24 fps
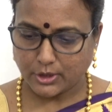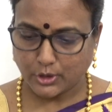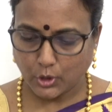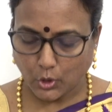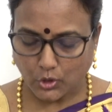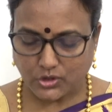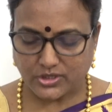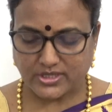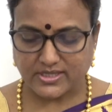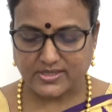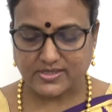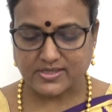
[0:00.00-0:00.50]

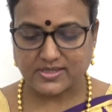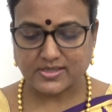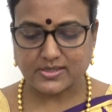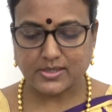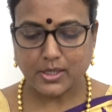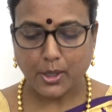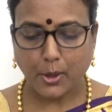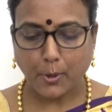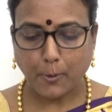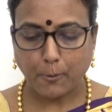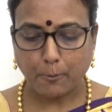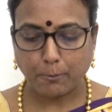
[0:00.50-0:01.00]
lotus,
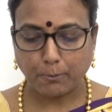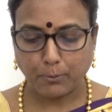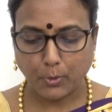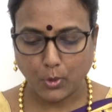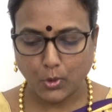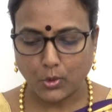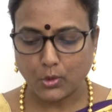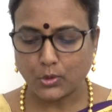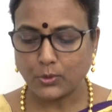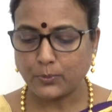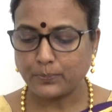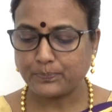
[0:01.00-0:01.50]

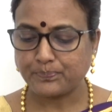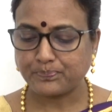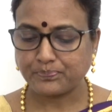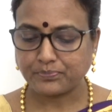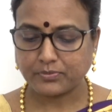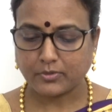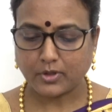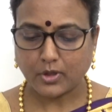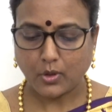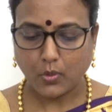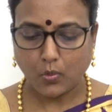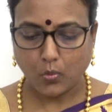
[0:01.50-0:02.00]
bow,
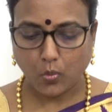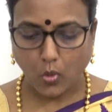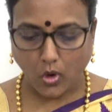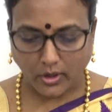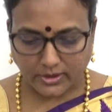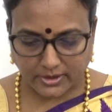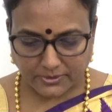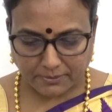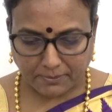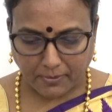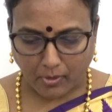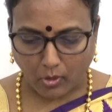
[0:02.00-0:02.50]

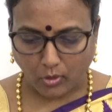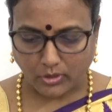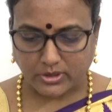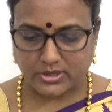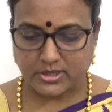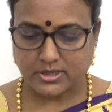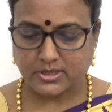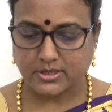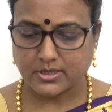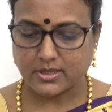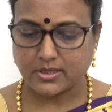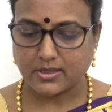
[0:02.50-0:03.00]
water
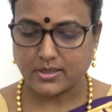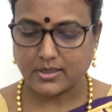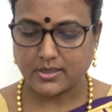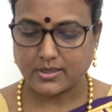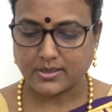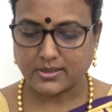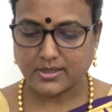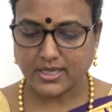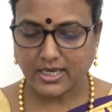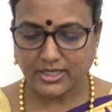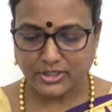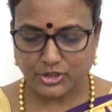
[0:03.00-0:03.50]
pot,
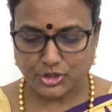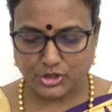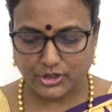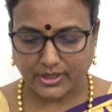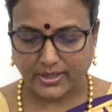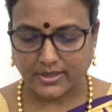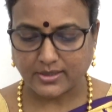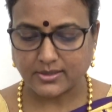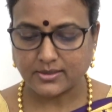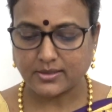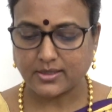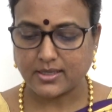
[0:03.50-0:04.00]

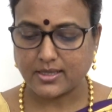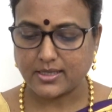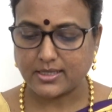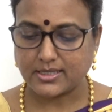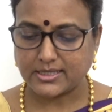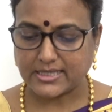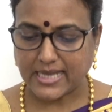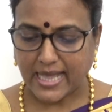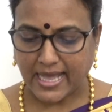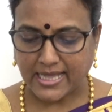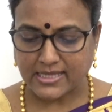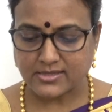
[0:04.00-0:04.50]
cudgel,
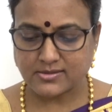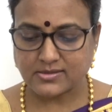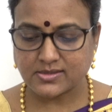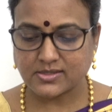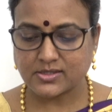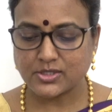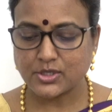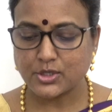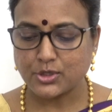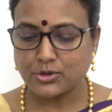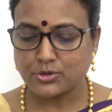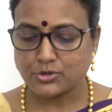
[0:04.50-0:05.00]

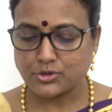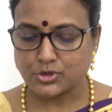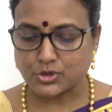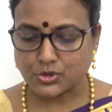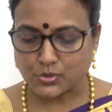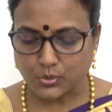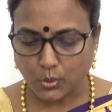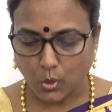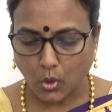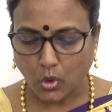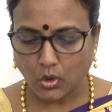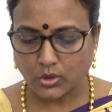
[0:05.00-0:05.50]
lance,
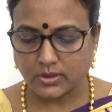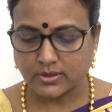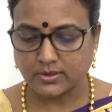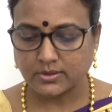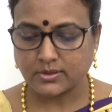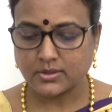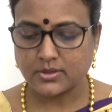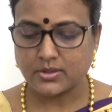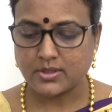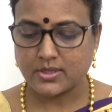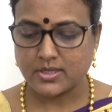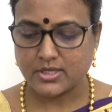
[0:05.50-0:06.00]
sword,
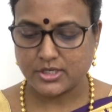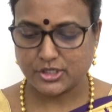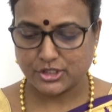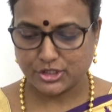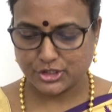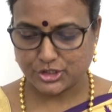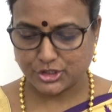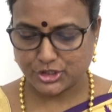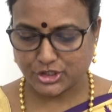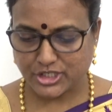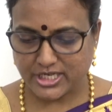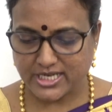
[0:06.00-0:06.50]

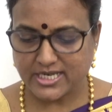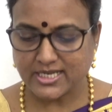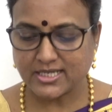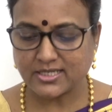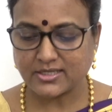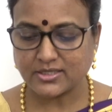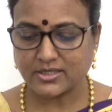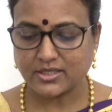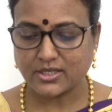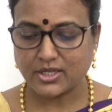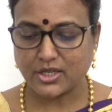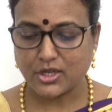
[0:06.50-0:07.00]

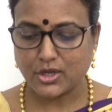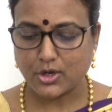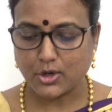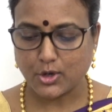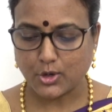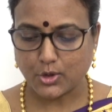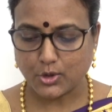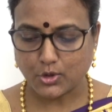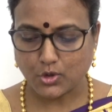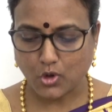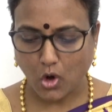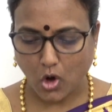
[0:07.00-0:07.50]
shield,
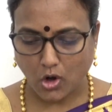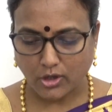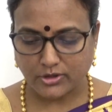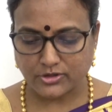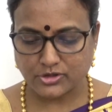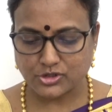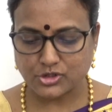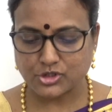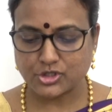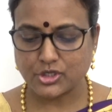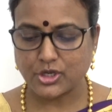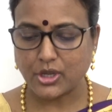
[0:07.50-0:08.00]

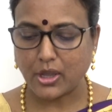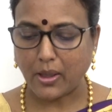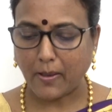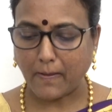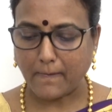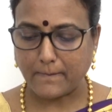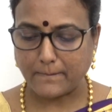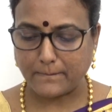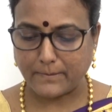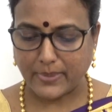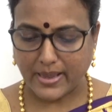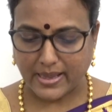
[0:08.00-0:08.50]
conch,
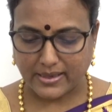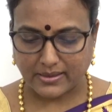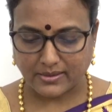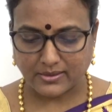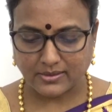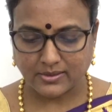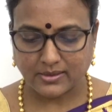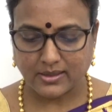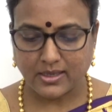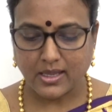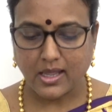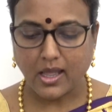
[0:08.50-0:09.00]
bell,
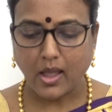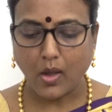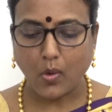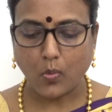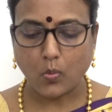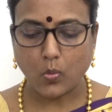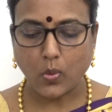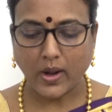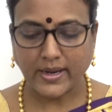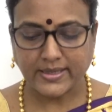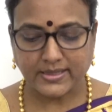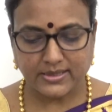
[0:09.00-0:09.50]

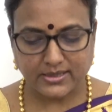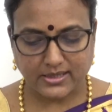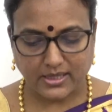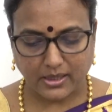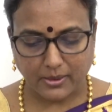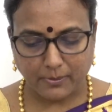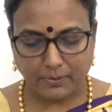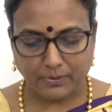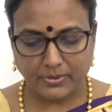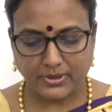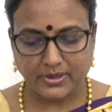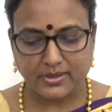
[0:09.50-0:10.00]
wine
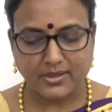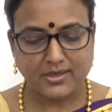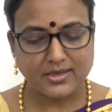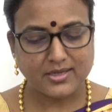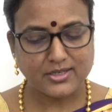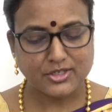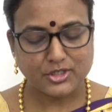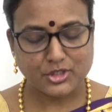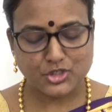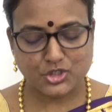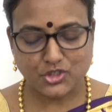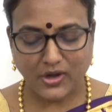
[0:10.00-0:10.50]
cup,
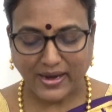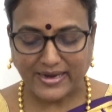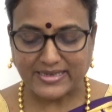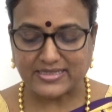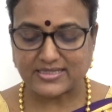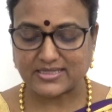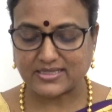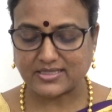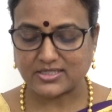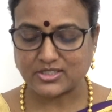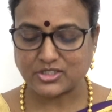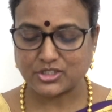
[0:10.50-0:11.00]

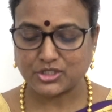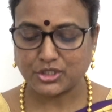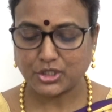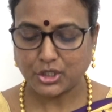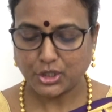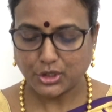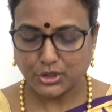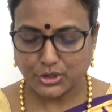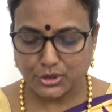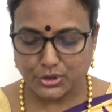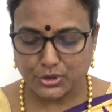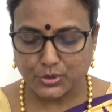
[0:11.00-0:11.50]
trident,
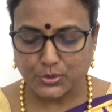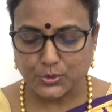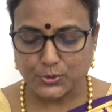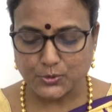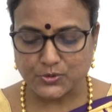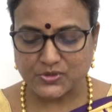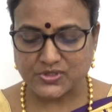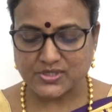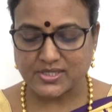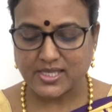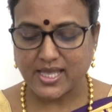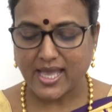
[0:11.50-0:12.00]

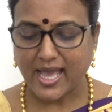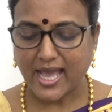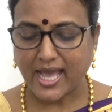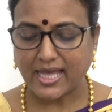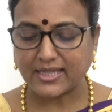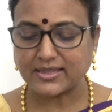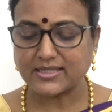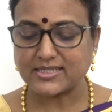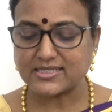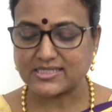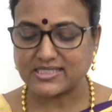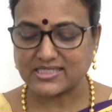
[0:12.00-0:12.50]
noose,
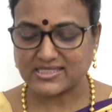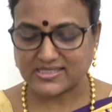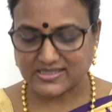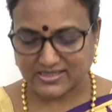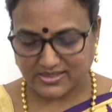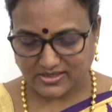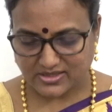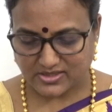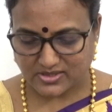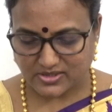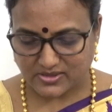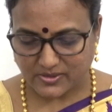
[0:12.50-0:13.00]
and the
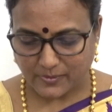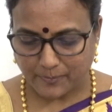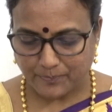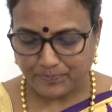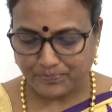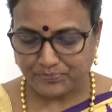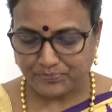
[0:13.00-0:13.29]
discus.